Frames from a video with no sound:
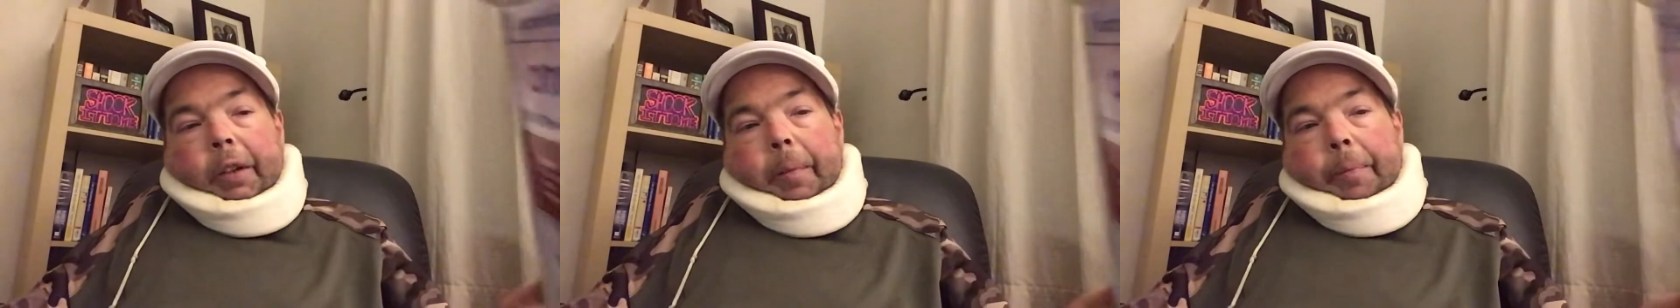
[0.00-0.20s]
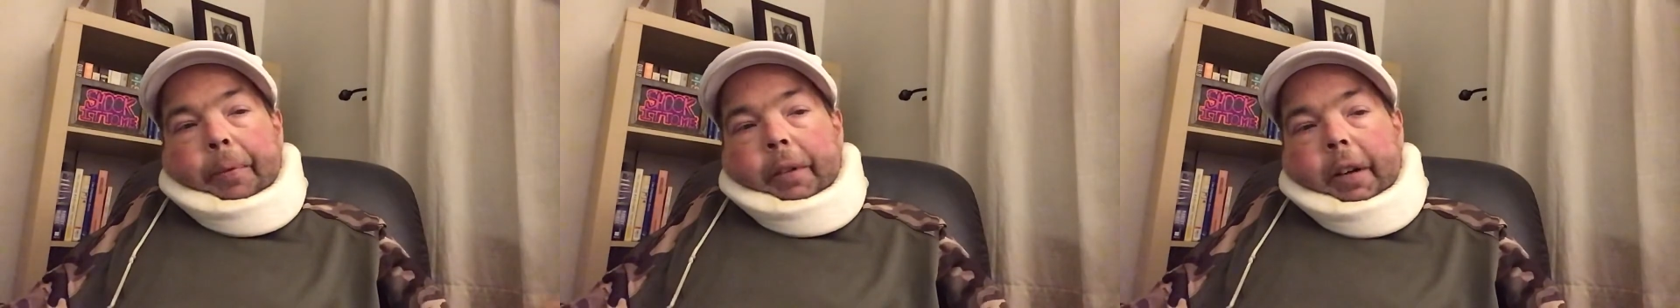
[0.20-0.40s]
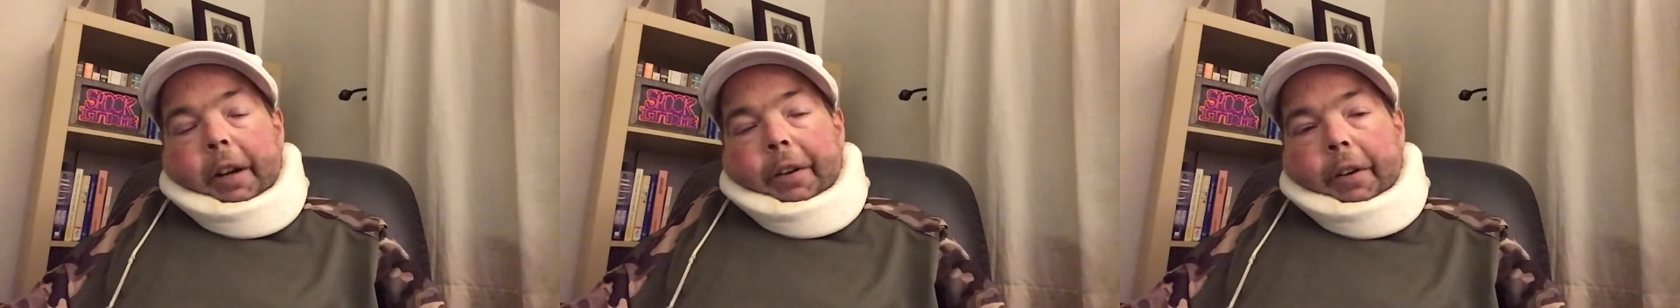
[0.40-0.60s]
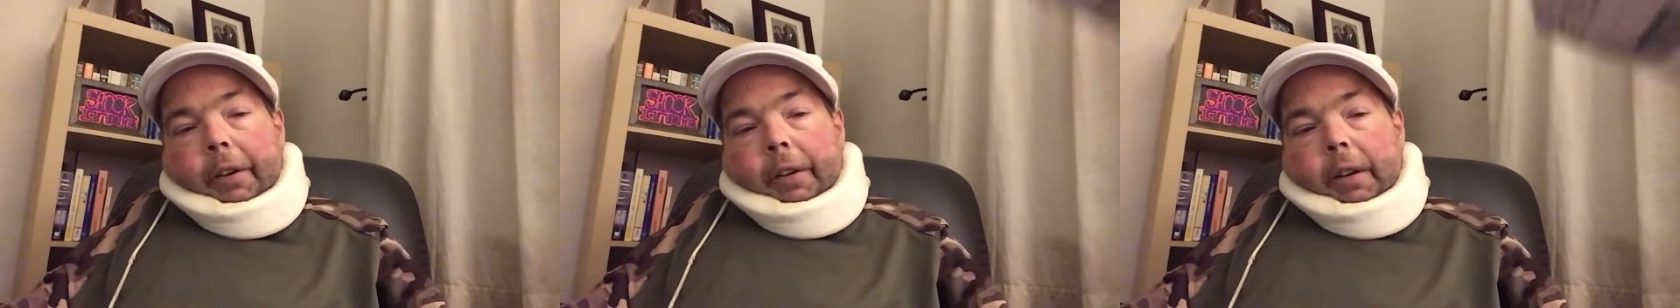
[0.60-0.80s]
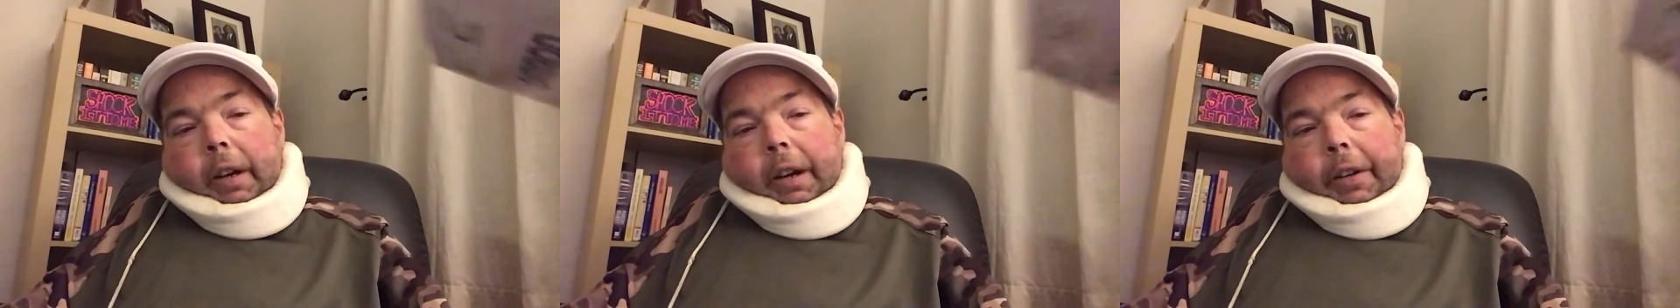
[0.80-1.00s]
put on
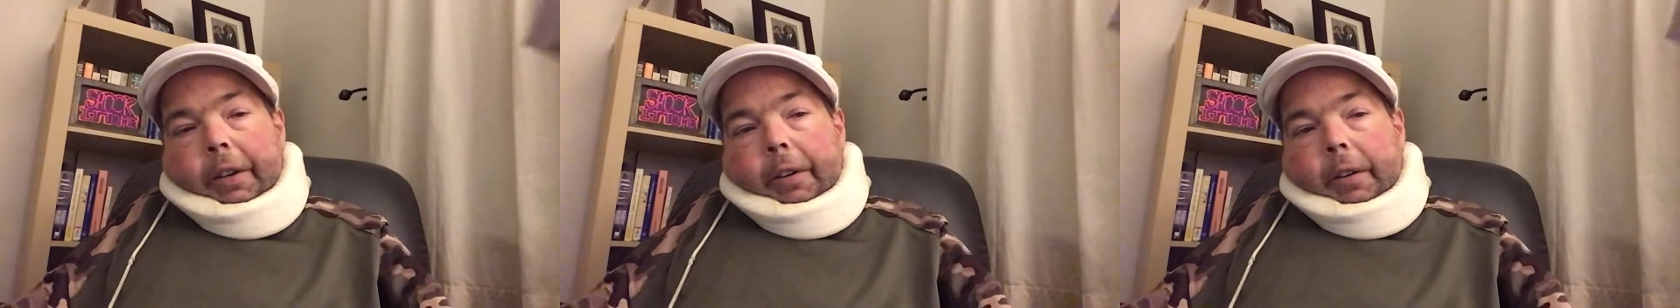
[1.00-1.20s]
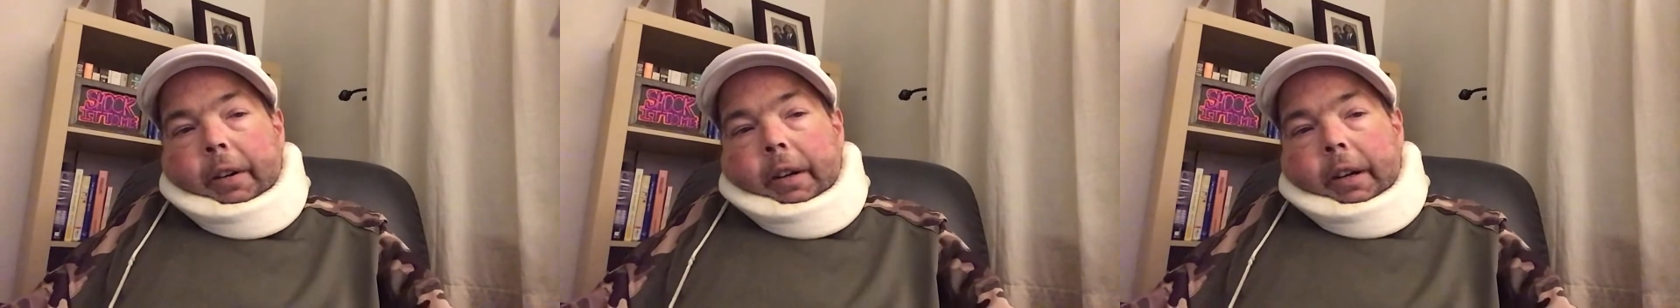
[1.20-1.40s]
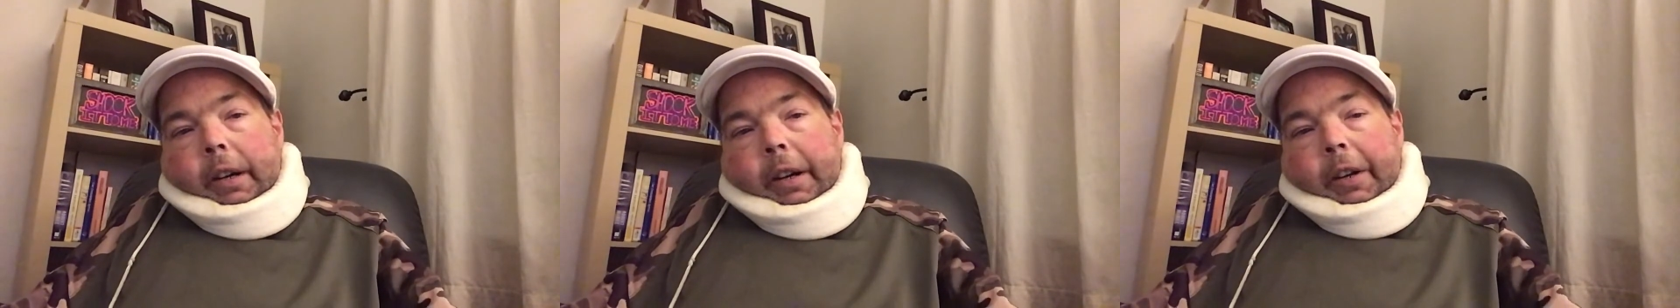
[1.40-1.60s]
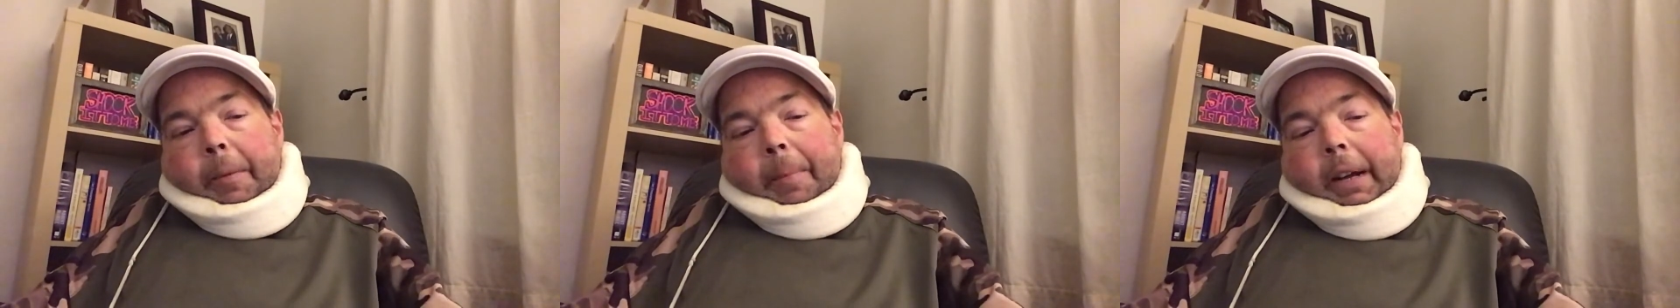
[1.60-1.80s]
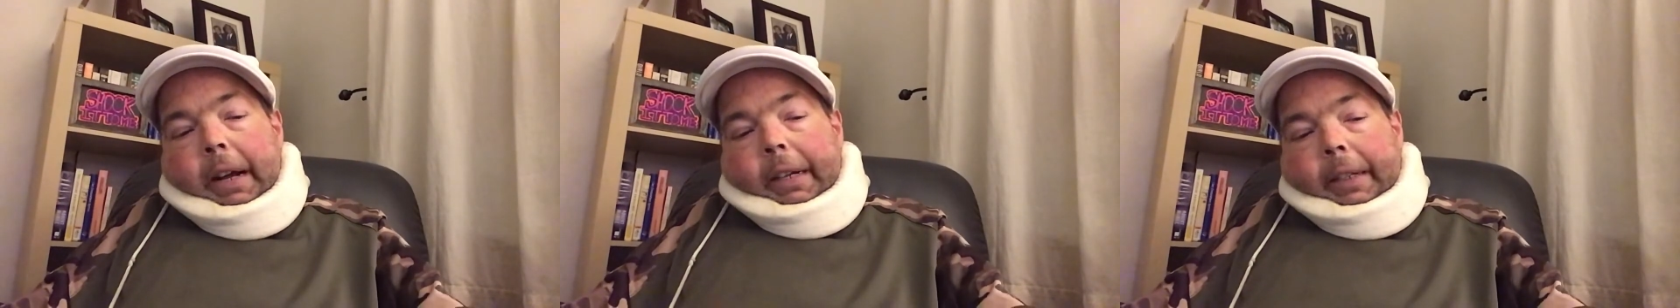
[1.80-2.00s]
your
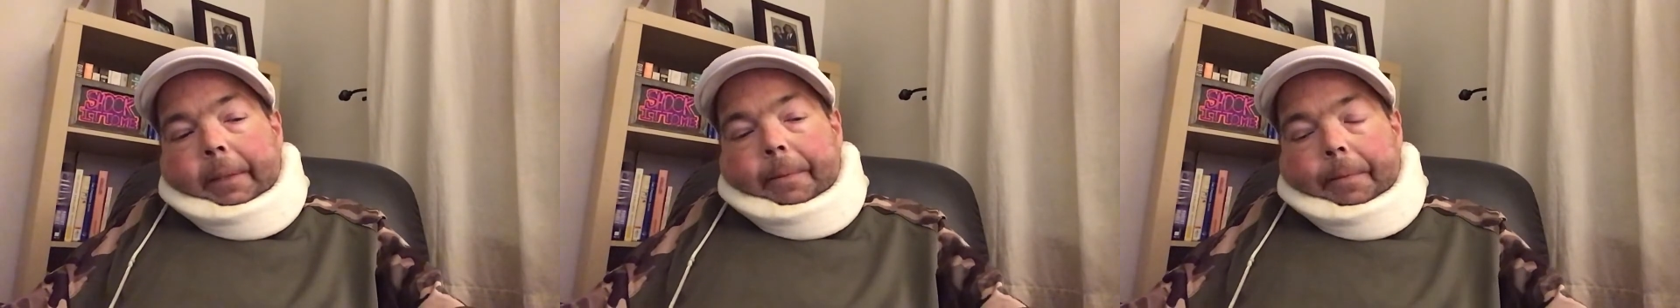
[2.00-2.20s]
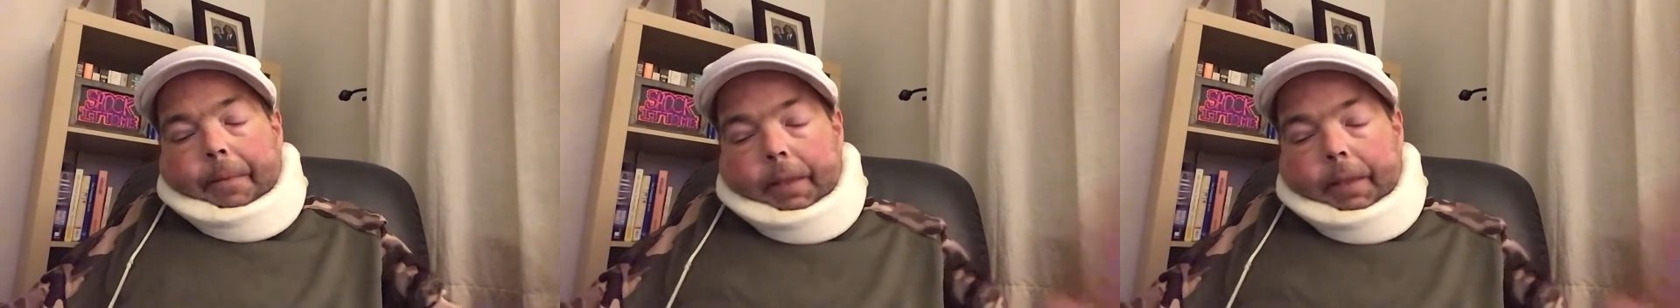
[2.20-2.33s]
body.